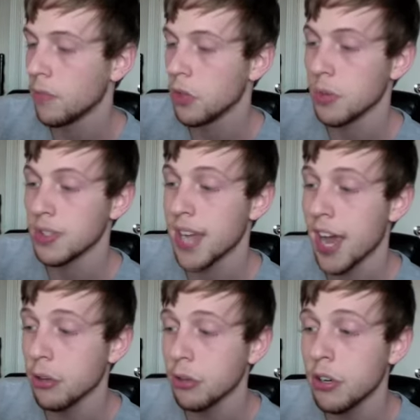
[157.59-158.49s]
You must
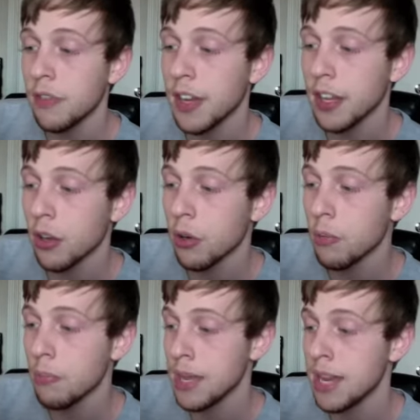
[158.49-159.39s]
title your
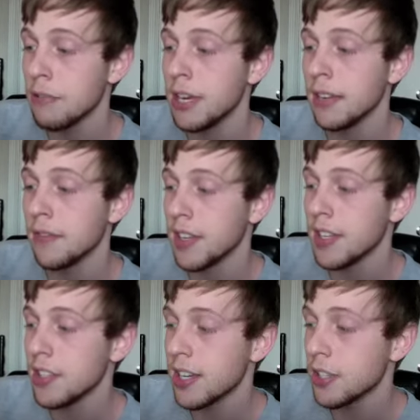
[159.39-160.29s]
video "Me Reading
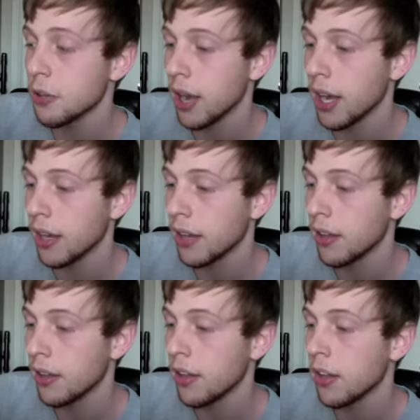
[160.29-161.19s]
50 Shades of Grey."
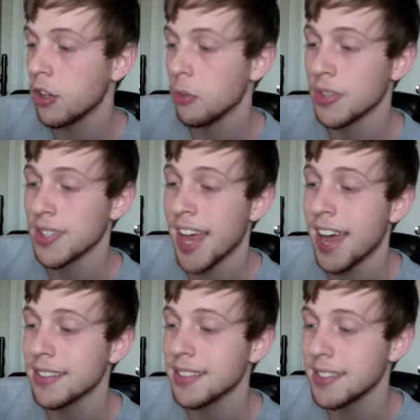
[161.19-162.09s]
You must
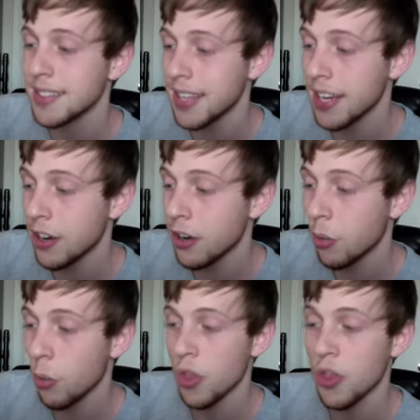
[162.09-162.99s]
act sincere
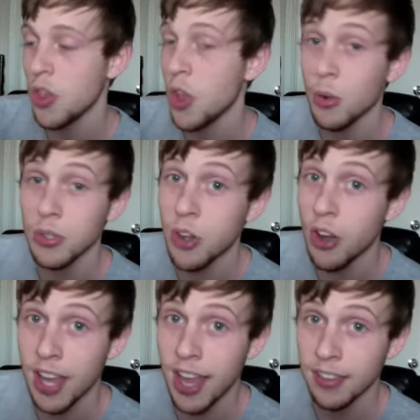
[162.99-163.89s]
with no
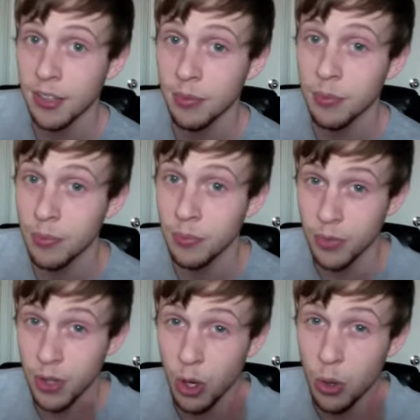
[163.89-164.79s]
sarcasm,
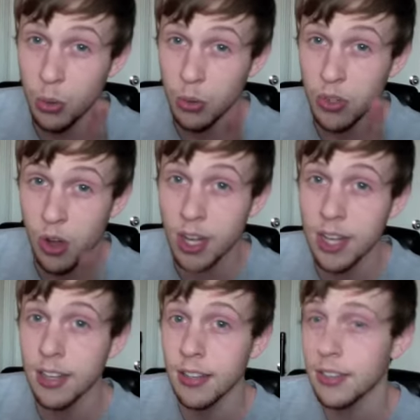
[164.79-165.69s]
no
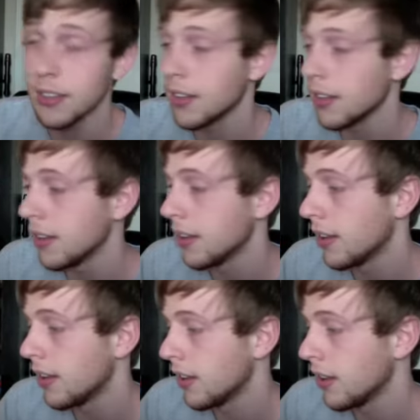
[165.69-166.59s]
snarkiness
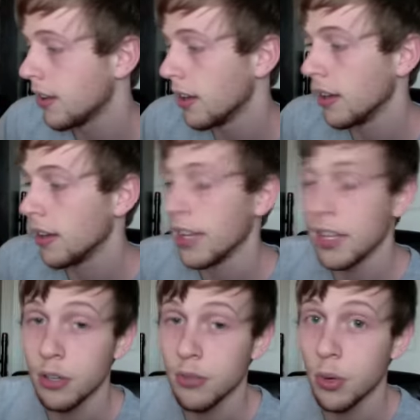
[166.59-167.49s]

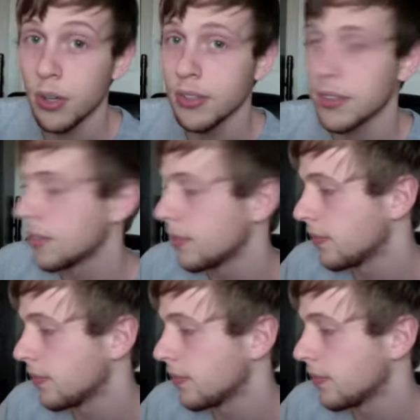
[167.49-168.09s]
in your voice.